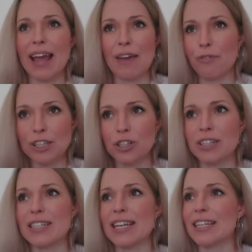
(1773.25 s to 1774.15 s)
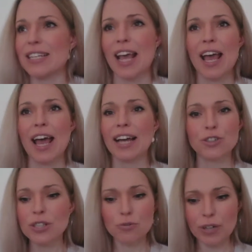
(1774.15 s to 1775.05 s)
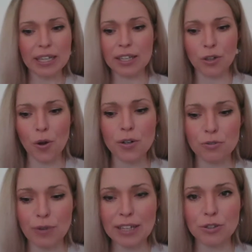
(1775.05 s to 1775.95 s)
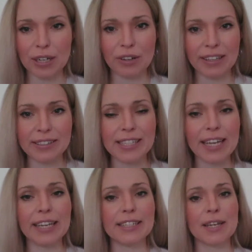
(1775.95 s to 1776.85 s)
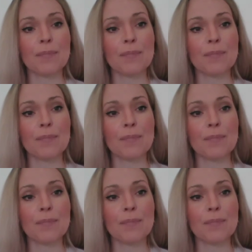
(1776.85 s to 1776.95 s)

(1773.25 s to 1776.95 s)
efficient and just really good rhetoric indeed.